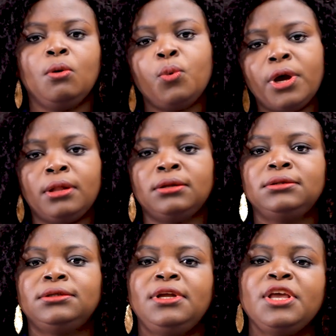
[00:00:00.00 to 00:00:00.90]
Well,
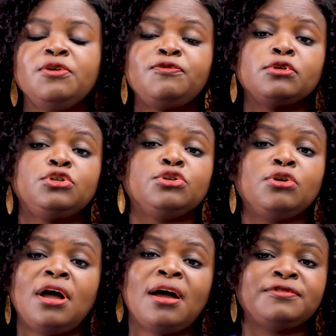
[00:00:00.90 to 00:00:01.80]
if you do
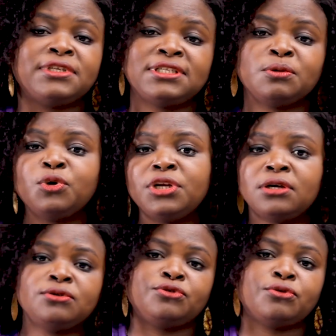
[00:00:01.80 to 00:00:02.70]
not have
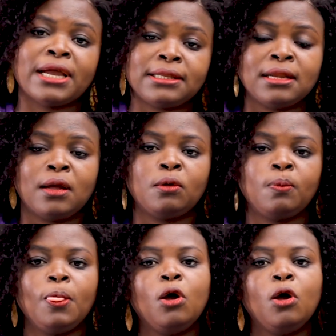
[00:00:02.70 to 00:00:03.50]
testimonials right now,